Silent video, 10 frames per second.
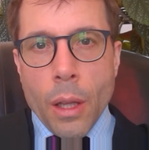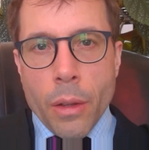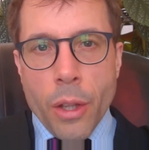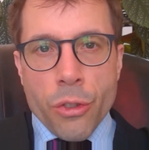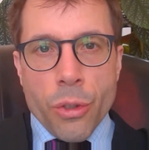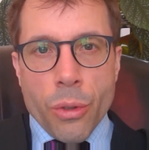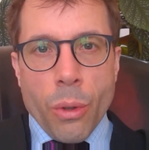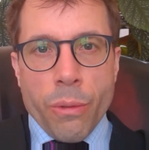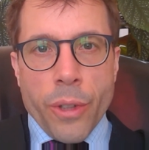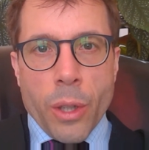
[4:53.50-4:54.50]
This should
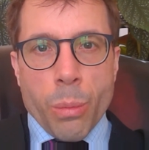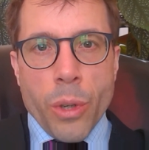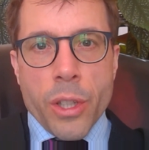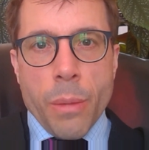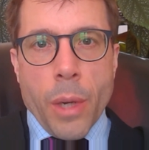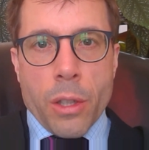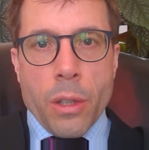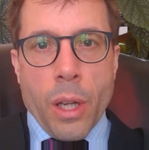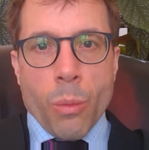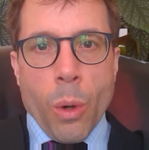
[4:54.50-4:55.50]
all feel pretty much
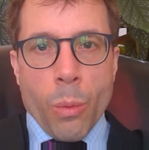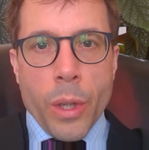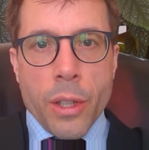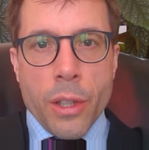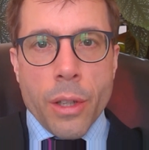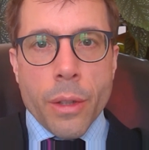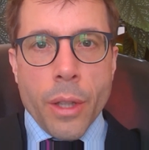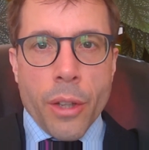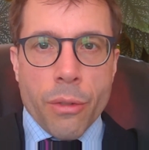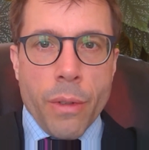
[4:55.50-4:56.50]
like what we did in the
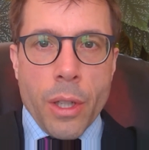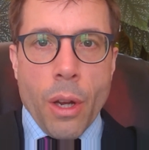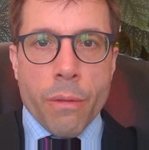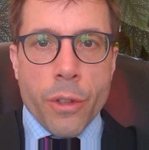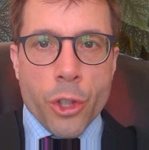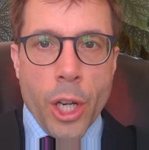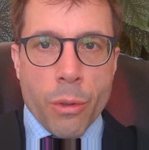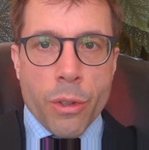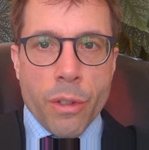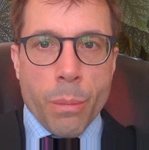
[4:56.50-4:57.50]
last video for
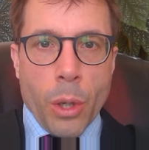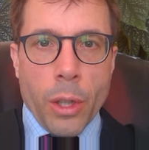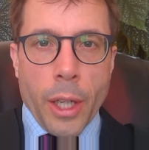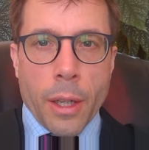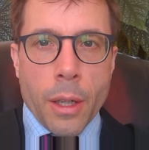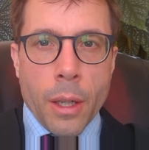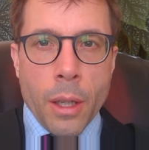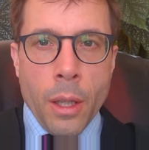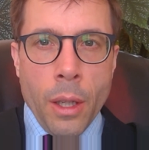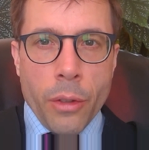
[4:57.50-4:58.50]
generative modeling.
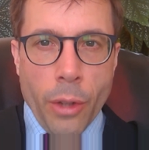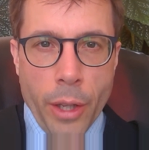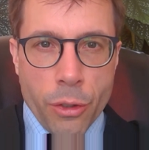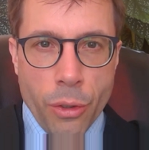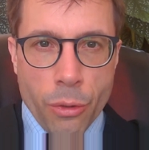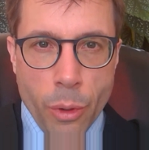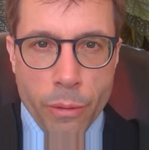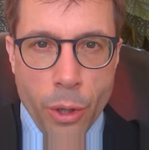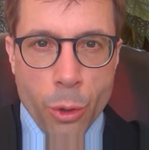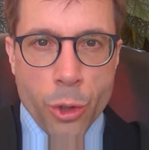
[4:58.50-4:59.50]
So let's just
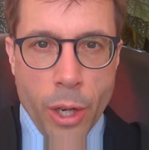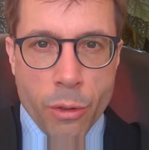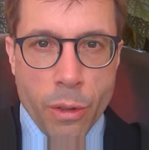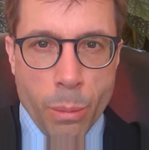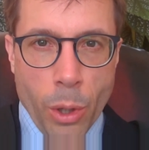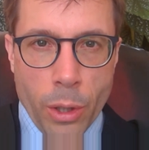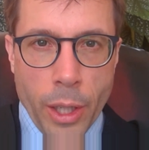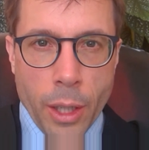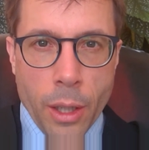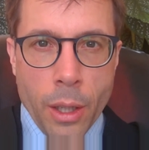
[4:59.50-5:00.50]
review generative
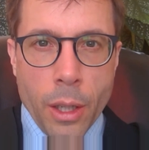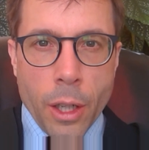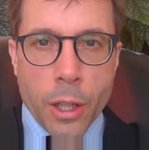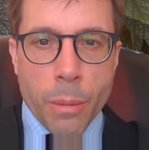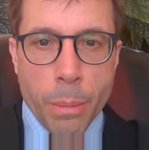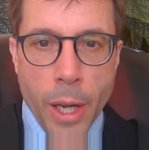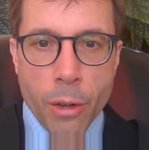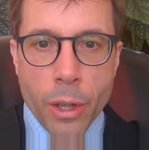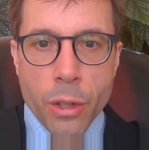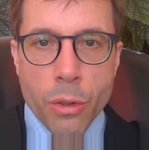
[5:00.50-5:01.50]
modeling and
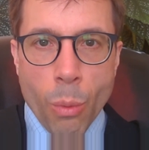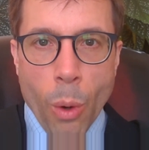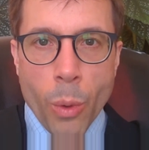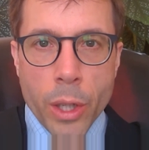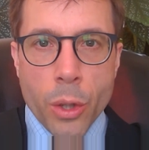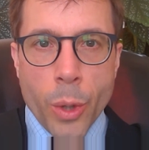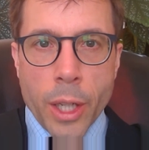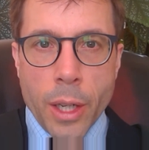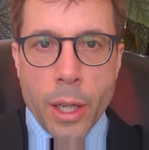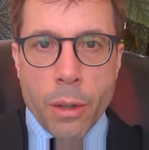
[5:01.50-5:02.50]
compare it to what we're
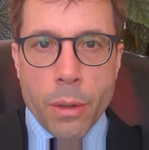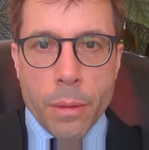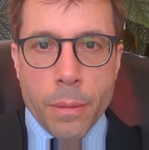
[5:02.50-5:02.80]
doing now.